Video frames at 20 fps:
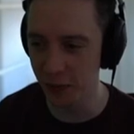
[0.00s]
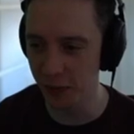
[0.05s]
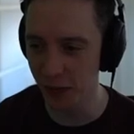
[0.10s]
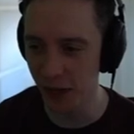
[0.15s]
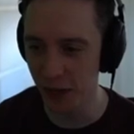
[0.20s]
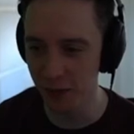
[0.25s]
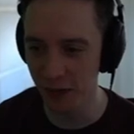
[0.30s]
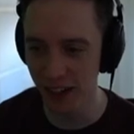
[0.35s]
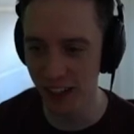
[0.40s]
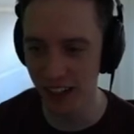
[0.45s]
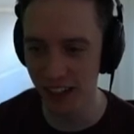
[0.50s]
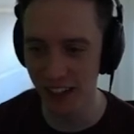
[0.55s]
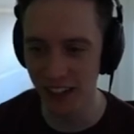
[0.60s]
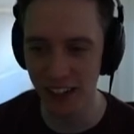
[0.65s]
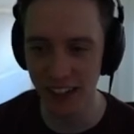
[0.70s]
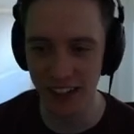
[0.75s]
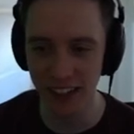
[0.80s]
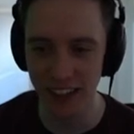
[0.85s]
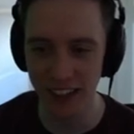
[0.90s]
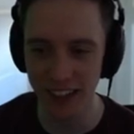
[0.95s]
but I'm
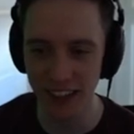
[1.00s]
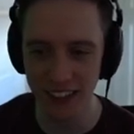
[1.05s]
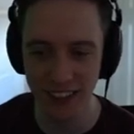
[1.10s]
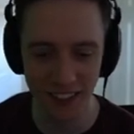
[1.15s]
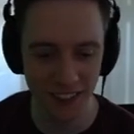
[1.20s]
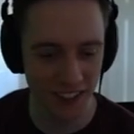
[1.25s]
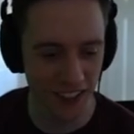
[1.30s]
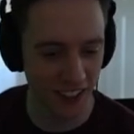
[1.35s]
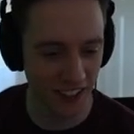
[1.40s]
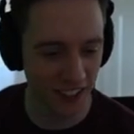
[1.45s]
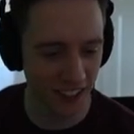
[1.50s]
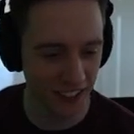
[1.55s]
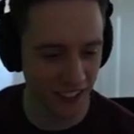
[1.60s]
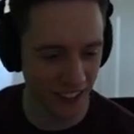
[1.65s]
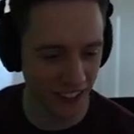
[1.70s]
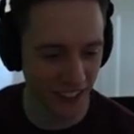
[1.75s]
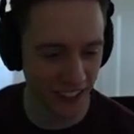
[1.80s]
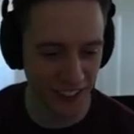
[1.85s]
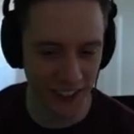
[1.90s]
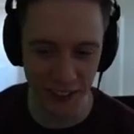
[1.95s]
kinda I'm kinda
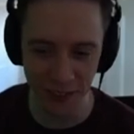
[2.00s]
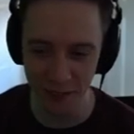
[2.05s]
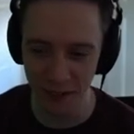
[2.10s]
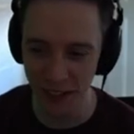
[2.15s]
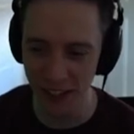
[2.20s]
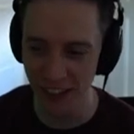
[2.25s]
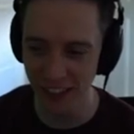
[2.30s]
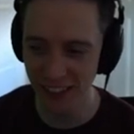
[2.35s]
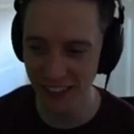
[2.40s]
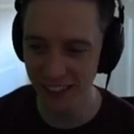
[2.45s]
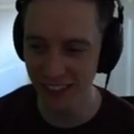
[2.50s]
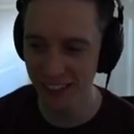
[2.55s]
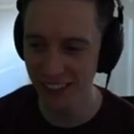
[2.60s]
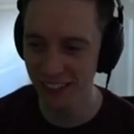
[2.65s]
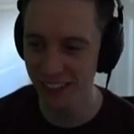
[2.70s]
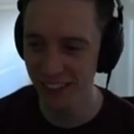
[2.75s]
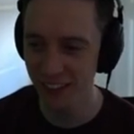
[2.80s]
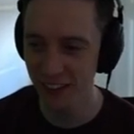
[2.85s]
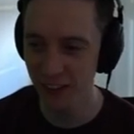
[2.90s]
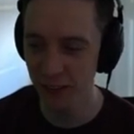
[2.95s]
hungry again, man.
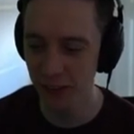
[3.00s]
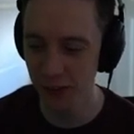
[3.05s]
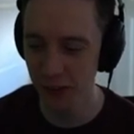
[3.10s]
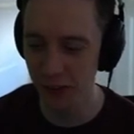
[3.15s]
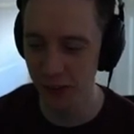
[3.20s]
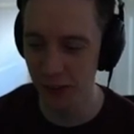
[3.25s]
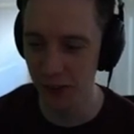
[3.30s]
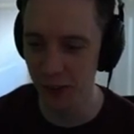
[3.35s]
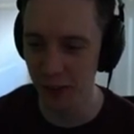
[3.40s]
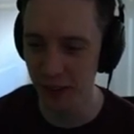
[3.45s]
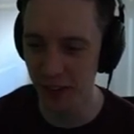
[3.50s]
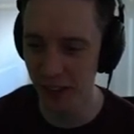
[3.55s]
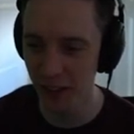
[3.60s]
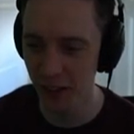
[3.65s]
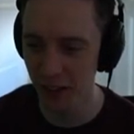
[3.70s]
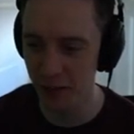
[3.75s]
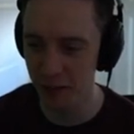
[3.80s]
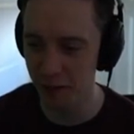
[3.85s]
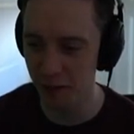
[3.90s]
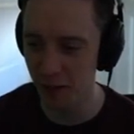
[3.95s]
Ooh, I could
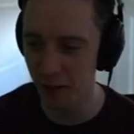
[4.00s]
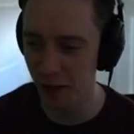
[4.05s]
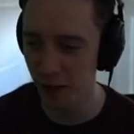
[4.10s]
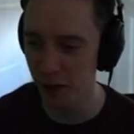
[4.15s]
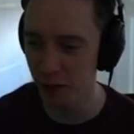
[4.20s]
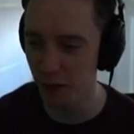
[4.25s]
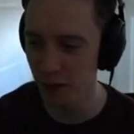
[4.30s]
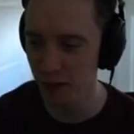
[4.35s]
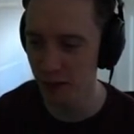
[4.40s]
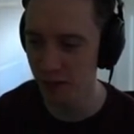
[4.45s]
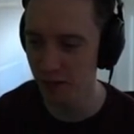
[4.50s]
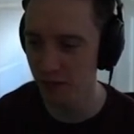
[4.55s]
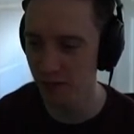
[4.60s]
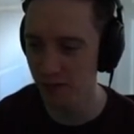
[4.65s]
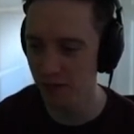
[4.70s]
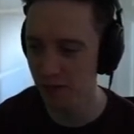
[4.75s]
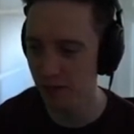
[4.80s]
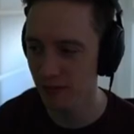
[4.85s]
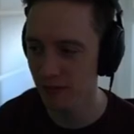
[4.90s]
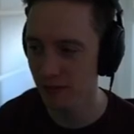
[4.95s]
go for a nibble.
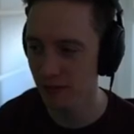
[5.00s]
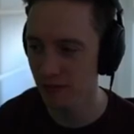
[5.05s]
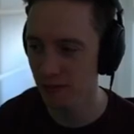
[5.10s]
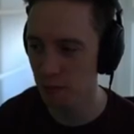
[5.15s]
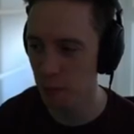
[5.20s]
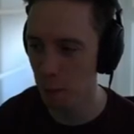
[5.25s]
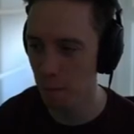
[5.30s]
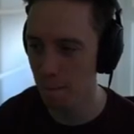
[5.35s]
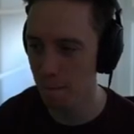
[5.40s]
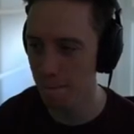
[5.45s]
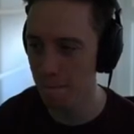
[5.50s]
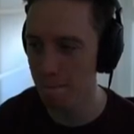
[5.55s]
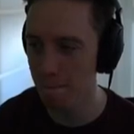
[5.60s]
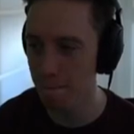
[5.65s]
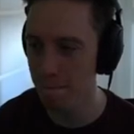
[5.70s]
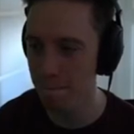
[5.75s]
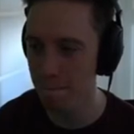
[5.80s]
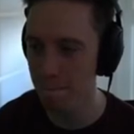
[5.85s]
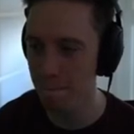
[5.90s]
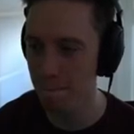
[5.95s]

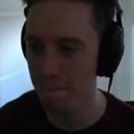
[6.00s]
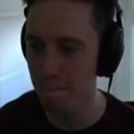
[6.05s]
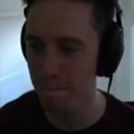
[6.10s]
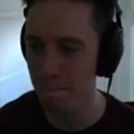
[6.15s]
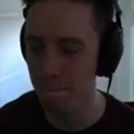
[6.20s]
Mm-mm.